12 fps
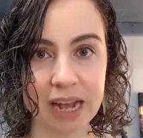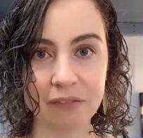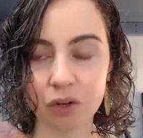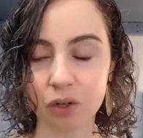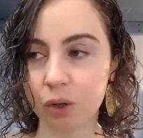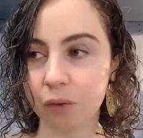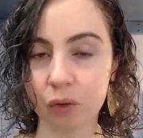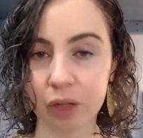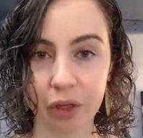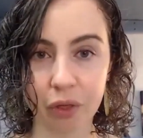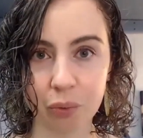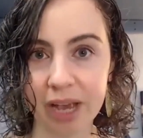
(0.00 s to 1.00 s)
afternoon for
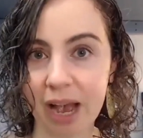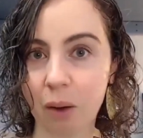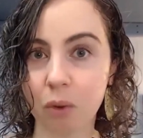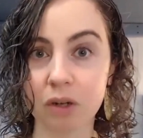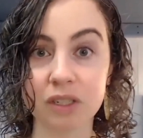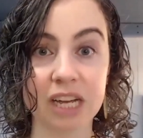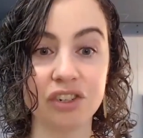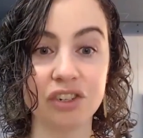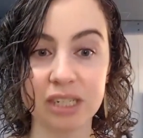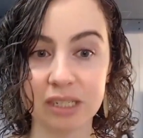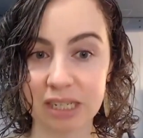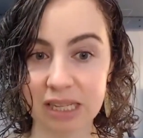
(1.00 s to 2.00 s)
like 3 hours, and
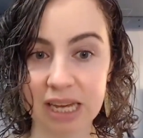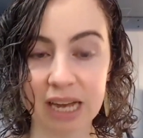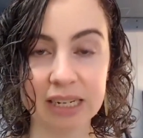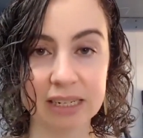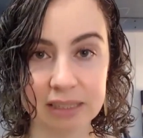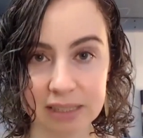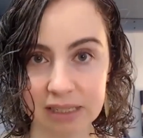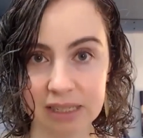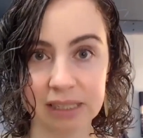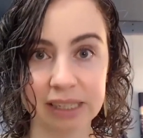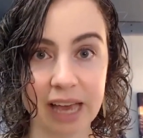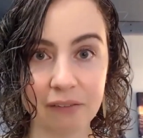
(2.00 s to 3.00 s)
she did that
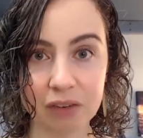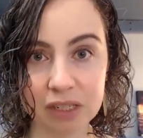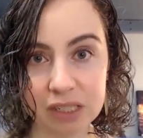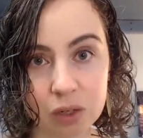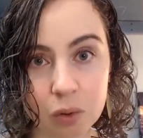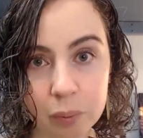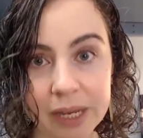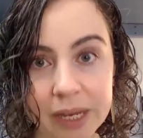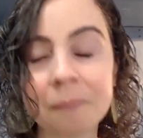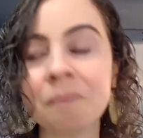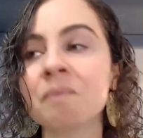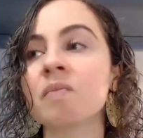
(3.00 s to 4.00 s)
consistently every single
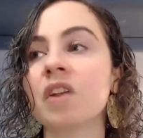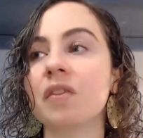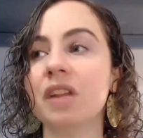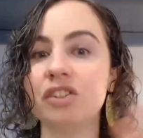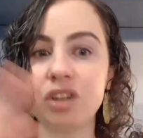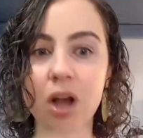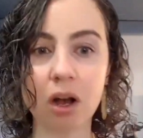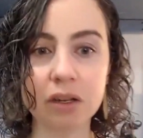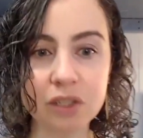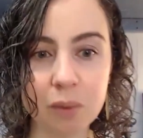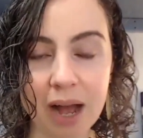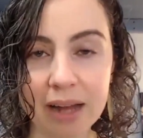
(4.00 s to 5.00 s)
week. Then she
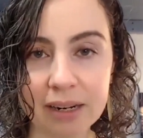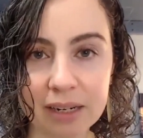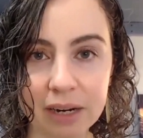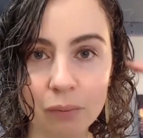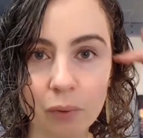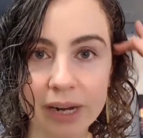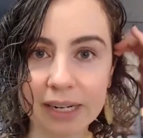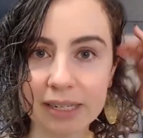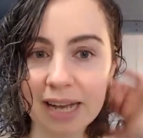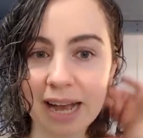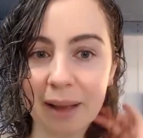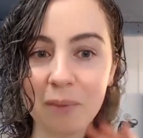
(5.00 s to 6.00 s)
also added in writing
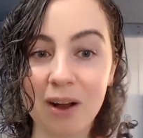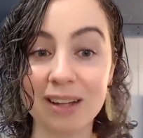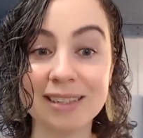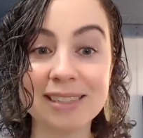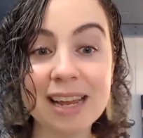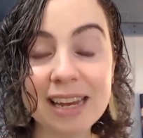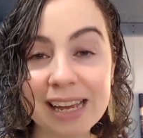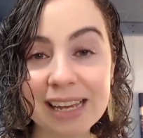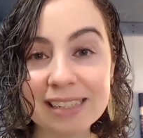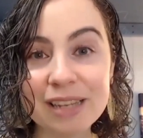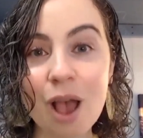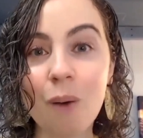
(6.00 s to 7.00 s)
time on
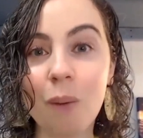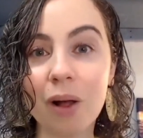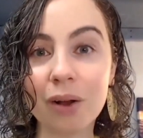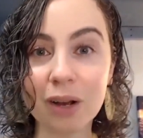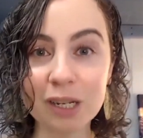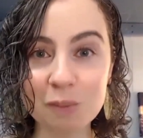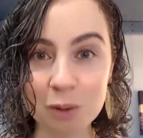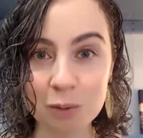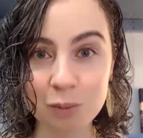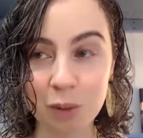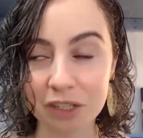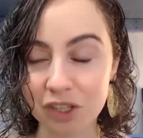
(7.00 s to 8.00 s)
Sundays while her husband
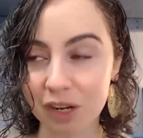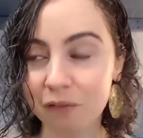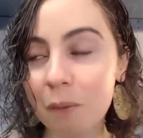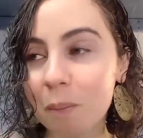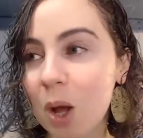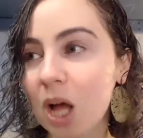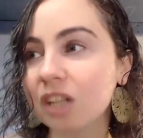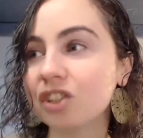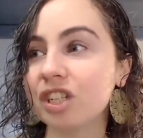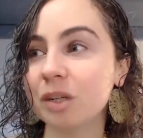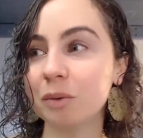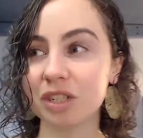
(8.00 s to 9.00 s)
was watching football.
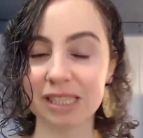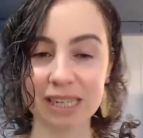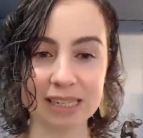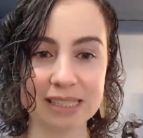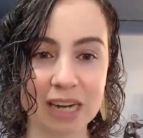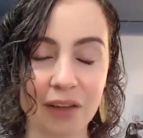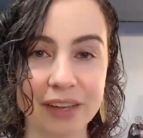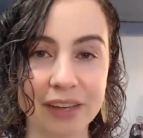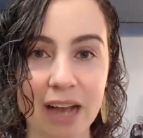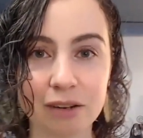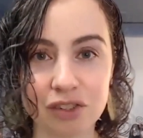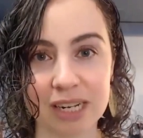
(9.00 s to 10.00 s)
She would just like sit on the
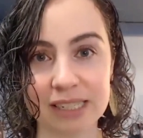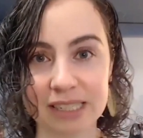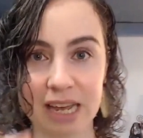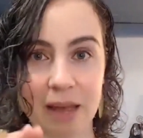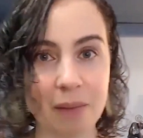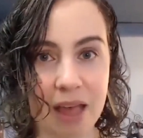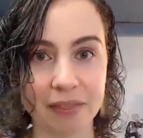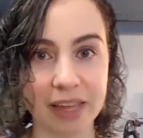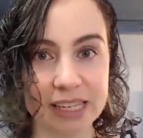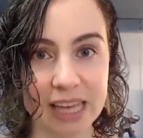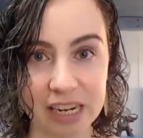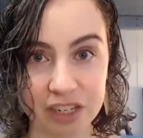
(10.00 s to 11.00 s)
couch next to him and
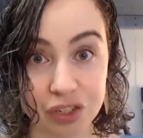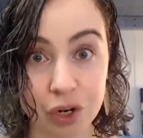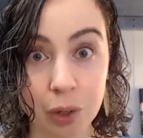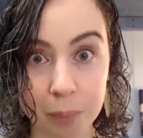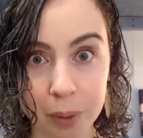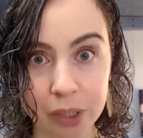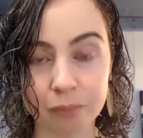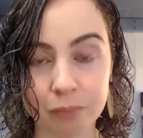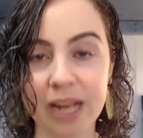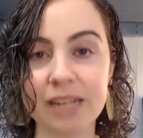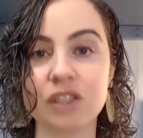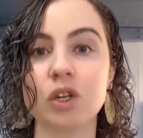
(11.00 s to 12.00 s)
like get into her book,
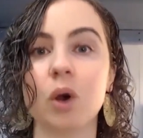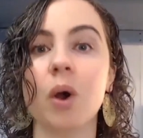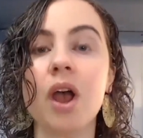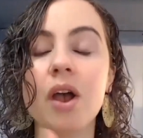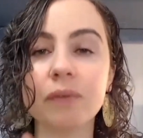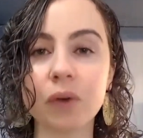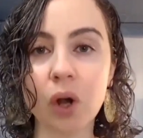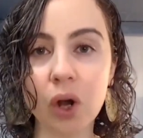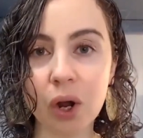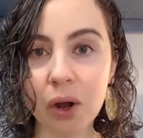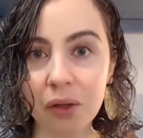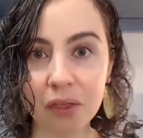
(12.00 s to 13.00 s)
right? So for
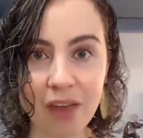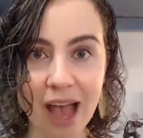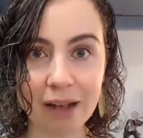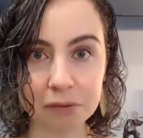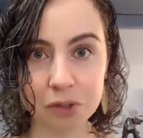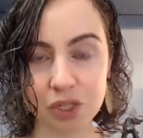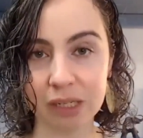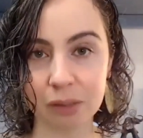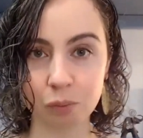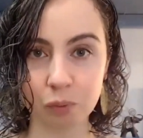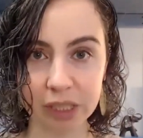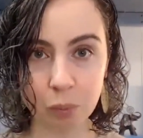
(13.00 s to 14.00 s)
her, that
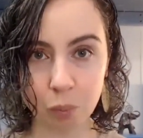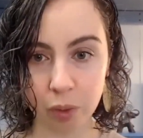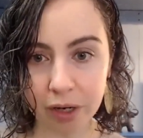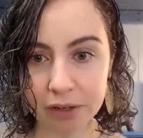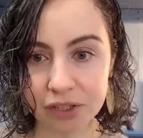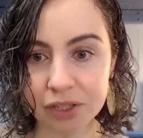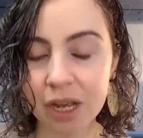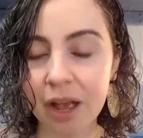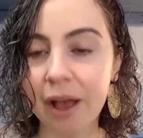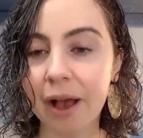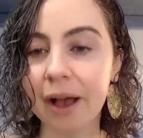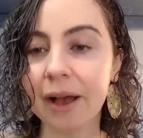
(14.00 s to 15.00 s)
routine really worked.
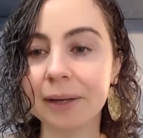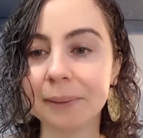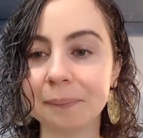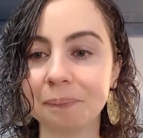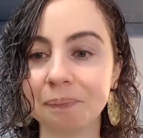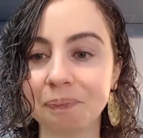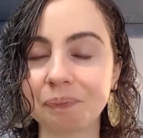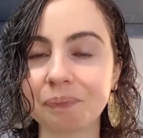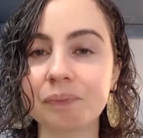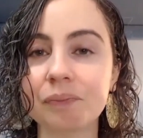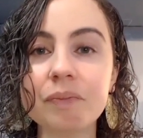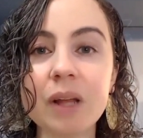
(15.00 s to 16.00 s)

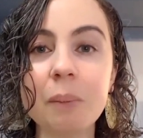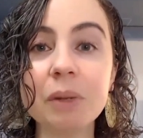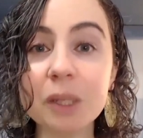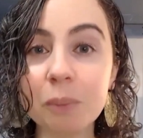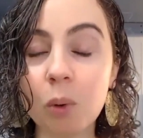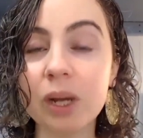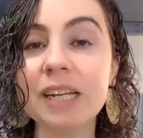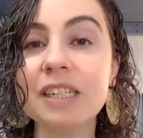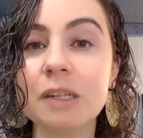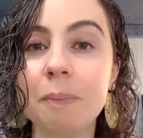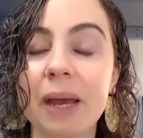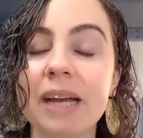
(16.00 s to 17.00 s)
But the point
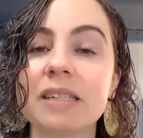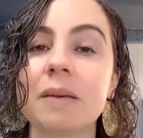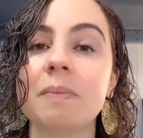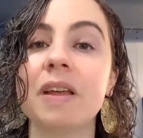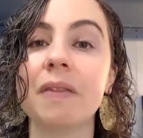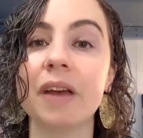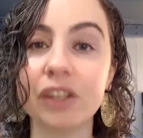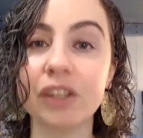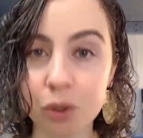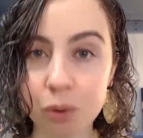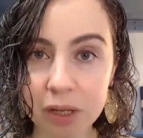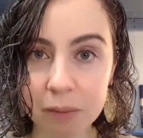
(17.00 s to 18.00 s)
is to pick something that
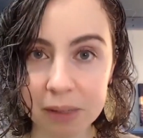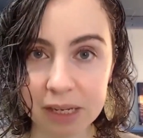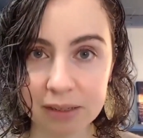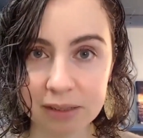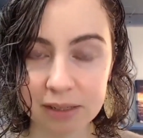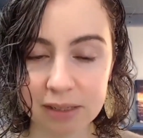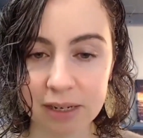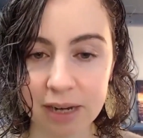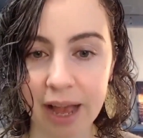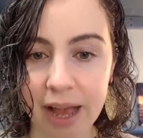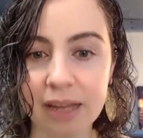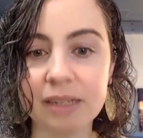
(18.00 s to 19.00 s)
you can be consistent
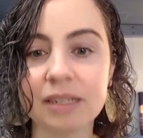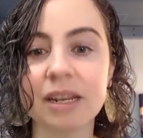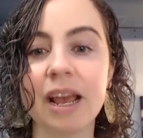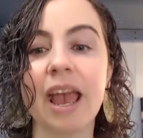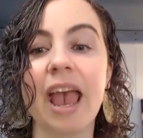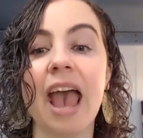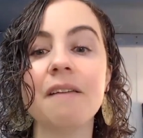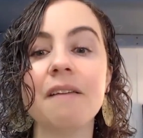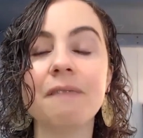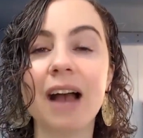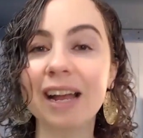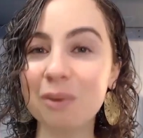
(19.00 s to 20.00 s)
at
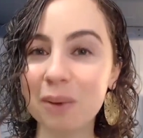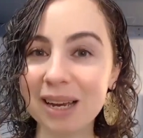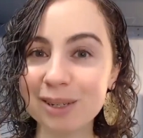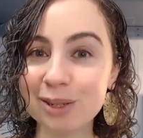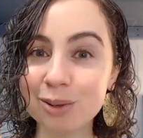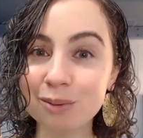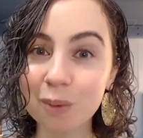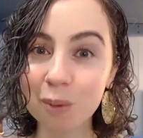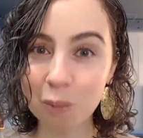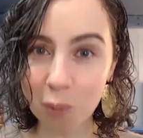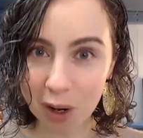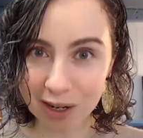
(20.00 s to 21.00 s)
and find ways to
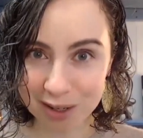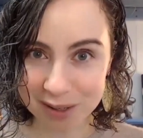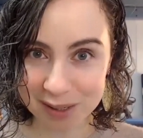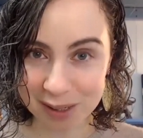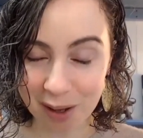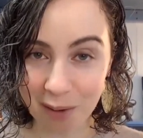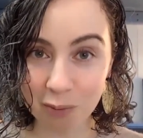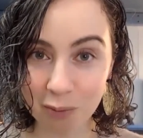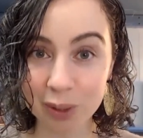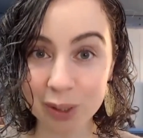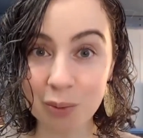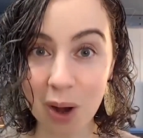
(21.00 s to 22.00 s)
reward yourself
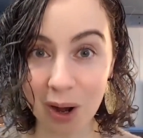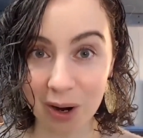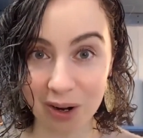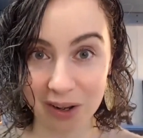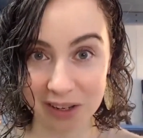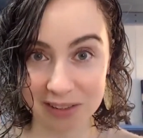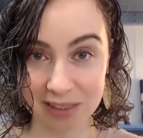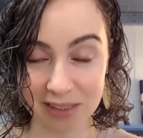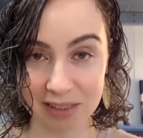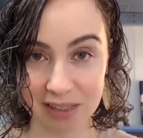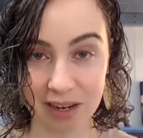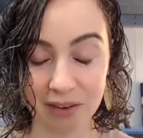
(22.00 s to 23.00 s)
when you are
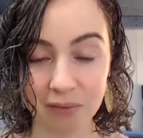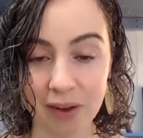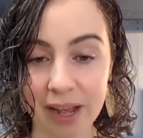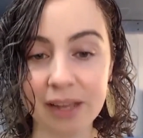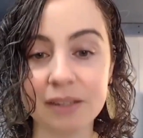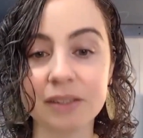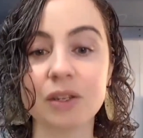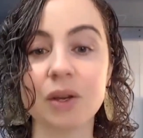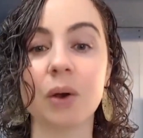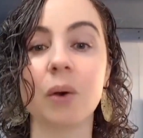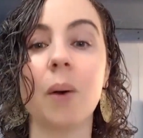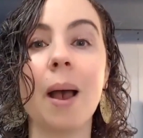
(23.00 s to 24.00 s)
consistent, right?
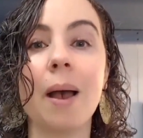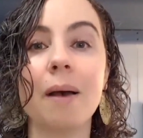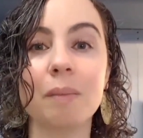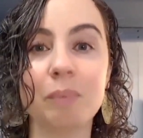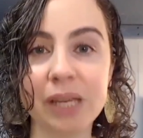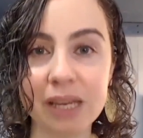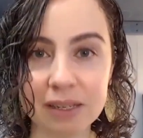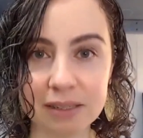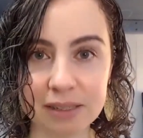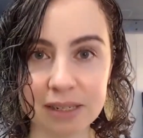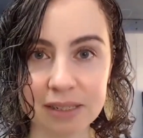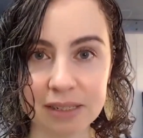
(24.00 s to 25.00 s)
So be
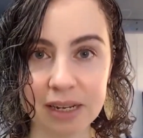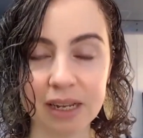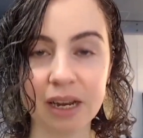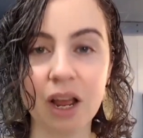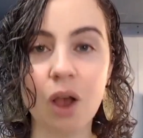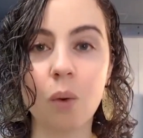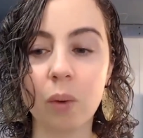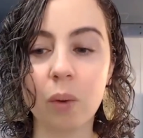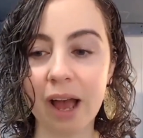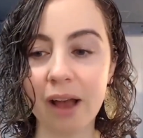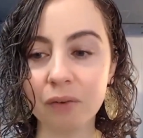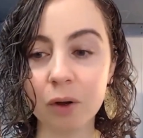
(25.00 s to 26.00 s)
consistent,
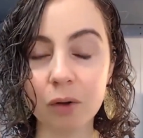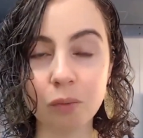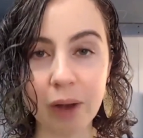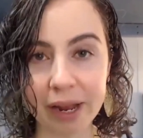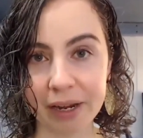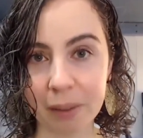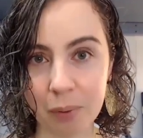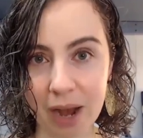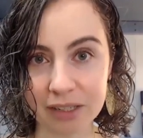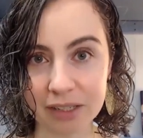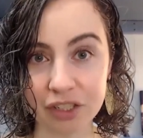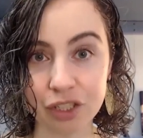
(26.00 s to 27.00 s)
whatever writing
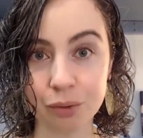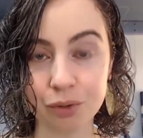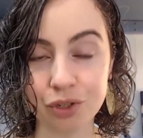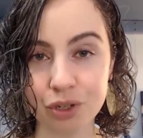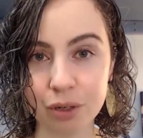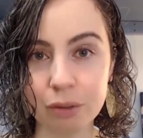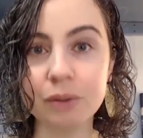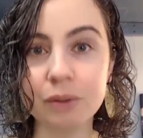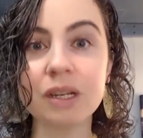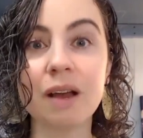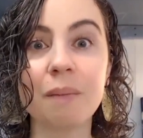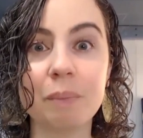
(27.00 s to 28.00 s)
practice you
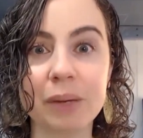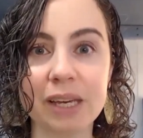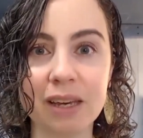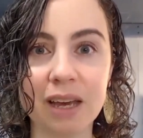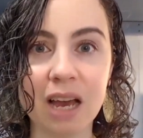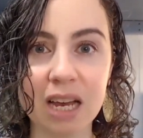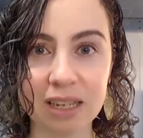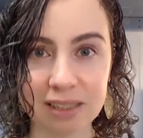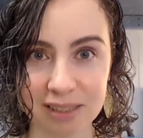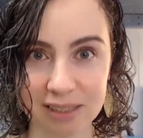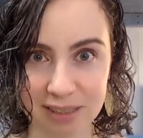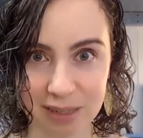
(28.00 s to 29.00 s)
choose, be
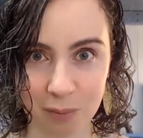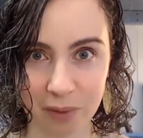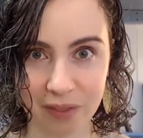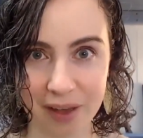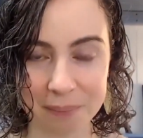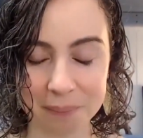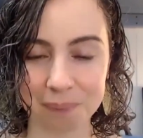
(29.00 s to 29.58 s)
consistent with it.